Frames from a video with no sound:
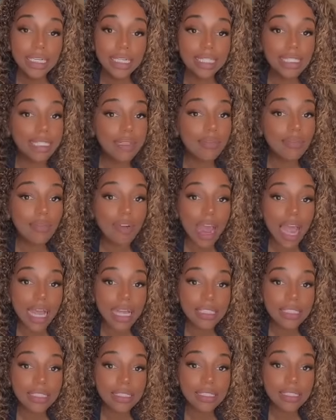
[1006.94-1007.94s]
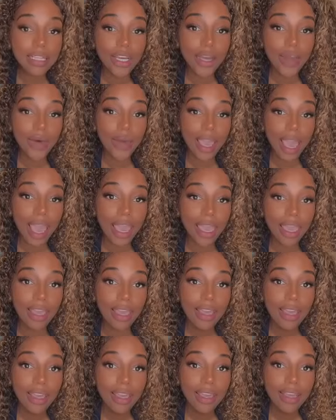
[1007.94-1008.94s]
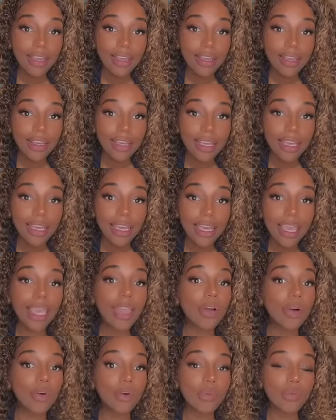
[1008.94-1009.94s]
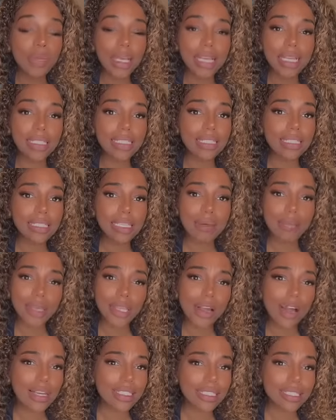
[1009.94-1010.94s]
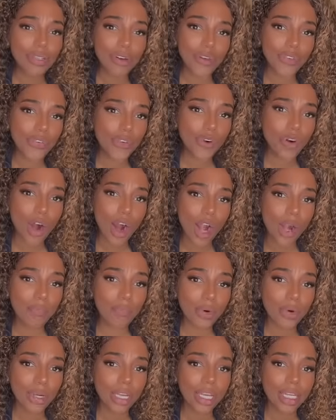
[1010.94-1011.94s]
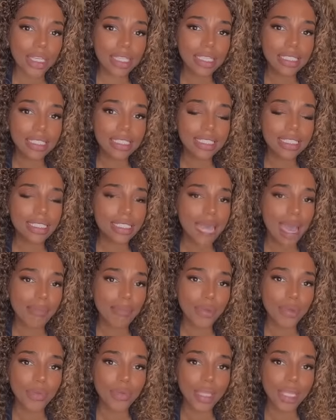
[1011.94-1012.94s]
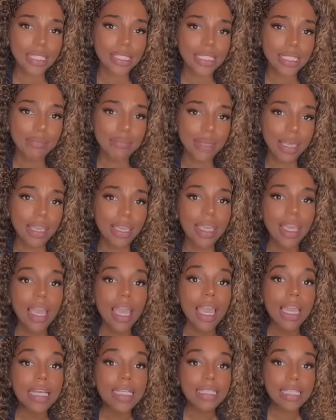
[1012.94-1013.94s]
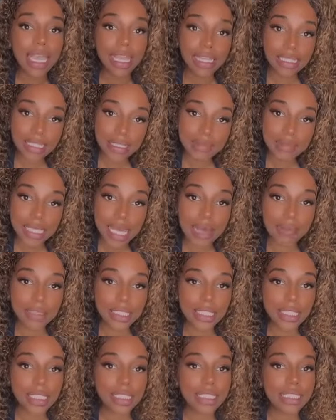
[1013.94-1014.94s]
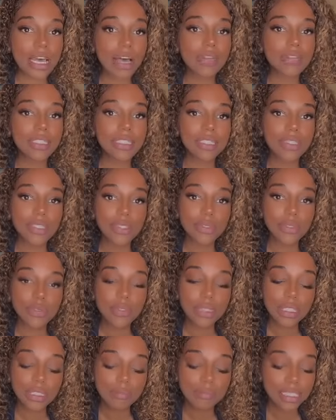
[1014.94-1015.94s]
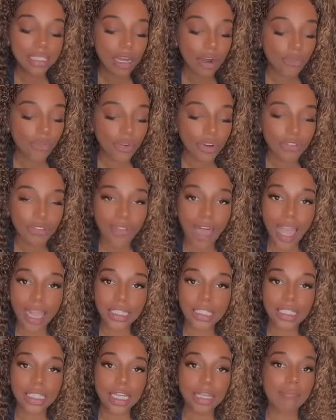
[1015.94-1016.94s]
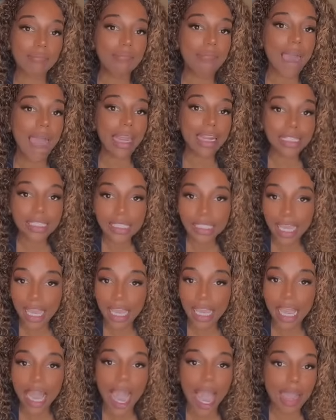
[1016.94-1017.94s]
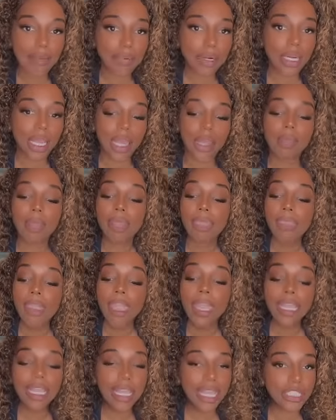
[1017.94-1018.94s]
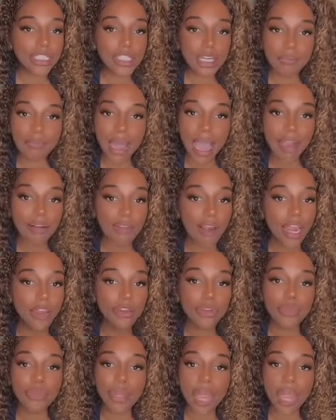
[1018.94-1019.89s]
Get some rest, okay? Heal, because some of y'all still feel heartbroken, and this is the time you need to be taking some time to yourself. Do some self-reflection, meditate, hibernate, get your mind right.